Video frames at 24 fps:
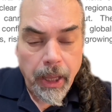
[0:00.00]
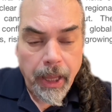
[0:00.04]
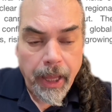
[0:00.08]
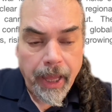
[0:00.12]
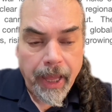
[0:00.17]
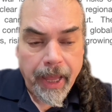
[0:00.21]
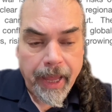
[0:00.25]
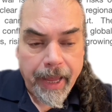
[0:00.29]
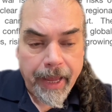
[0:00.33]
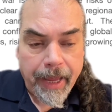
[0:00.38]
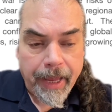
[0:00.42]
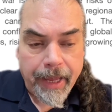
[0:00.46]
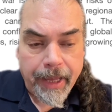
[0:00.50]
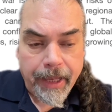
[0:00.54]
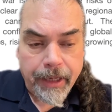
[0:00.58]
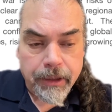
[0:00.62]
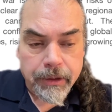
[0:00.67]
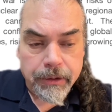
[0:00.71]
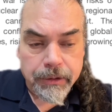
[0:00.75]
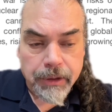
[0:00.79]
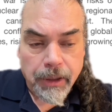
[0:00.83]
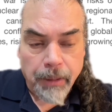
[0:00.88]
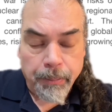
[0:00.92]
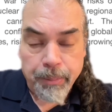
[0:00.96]

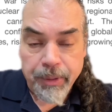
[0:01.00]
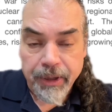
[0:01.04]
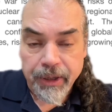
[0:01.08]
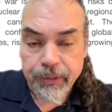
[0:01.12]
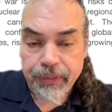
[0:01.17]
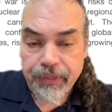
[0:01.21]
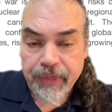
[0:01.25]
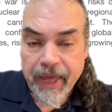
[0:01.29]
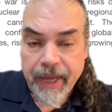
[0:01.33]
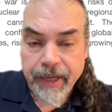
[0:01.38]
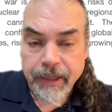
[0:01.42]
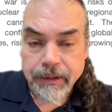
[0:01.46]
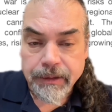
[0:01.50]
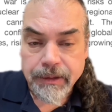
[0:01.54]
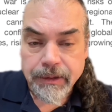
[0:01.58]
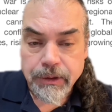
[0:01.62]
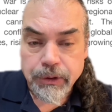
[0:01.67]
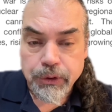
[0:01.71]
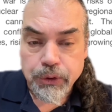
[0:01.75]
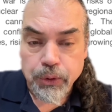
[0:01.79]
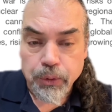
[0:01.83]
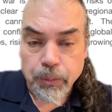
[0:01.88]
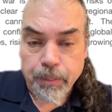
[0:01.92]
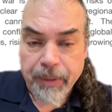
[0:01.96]
And a big thanks
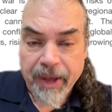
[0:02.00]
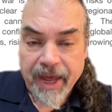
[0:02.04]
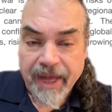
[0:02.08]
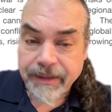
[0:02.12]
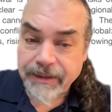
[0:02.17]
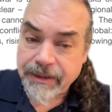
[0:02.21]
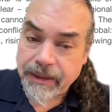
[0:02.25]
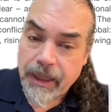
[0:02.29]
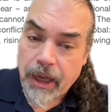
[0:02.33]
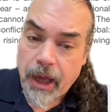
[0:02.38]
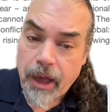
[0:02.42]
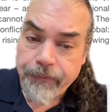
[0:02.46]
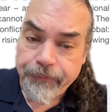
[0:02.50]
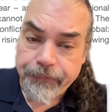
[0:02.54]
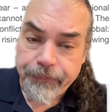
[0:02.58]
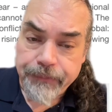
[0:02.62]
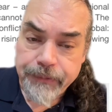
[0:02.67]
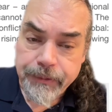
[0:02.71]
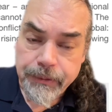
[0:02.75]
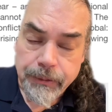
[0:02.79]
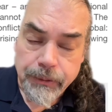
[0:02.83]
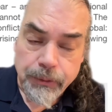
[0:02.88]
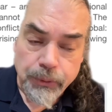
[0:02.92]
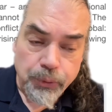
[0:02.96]
to Patsy
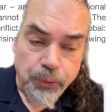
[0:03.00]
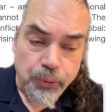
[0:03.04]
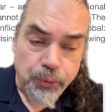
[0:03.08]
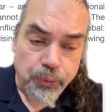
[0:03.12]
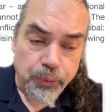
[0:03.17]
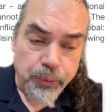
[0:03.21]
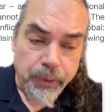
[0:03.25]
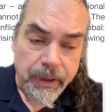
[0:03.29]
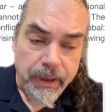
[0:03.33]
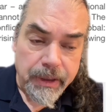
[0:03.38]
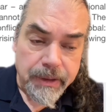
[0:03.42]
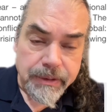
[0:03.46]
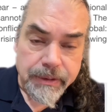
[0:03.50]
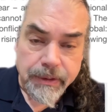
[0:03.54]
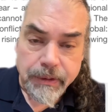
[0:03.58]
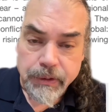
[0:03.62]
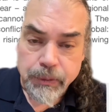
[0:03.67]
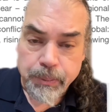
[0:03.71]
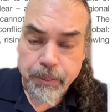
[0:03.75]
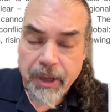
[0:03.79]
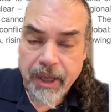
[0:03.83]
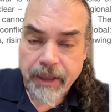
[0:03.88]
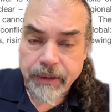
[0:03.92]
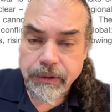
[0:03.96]
Huft, who is the
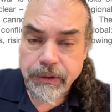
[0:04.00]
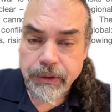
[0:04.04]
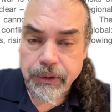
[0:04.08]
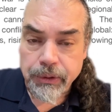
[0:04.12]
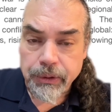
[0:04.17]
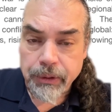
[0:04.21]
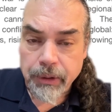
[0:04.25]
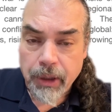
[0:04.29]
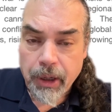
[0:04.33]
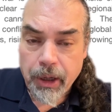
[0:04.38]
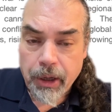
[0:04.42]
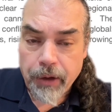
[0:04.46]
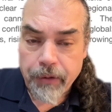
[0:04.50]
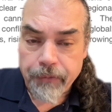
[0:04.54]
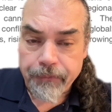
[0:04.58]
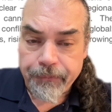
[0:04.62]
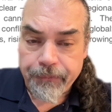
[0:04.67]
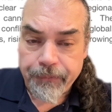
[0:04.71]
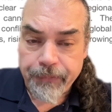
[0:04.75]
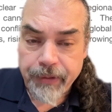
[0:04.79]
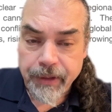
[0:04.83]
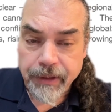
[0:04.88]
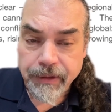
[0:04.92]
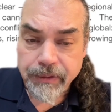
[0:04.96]
sponsor
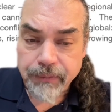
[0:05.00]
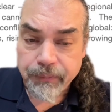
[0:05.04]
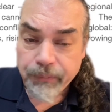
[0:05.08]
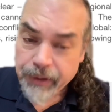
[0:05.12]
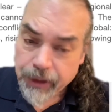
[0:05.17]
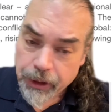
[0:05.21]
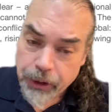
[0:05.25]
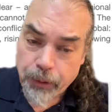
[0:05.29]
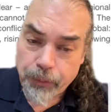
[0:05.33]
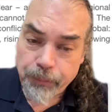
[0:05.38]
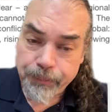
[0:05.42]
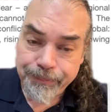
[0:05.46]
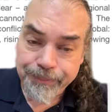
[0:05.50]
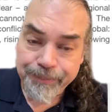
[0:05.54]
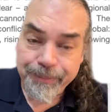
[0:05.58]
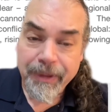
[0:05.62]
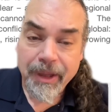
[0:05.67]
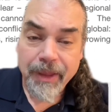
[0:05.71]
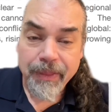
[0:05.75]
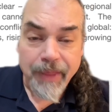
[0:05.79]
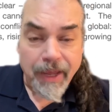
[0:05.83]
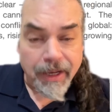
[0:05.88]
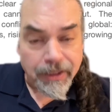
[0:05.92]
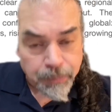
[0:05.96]
of this video.
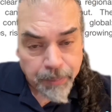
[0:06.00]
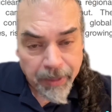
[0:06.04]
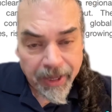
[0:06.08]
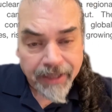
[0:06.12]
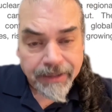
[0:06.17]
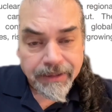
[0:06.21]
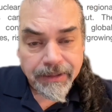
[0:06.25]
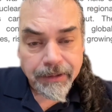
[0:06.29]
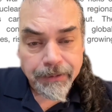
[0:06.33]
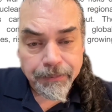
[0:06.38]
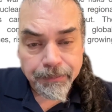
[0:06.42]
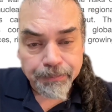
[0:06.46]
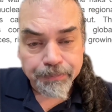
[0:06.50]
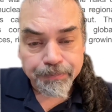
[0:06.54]
Thanks, Patsy.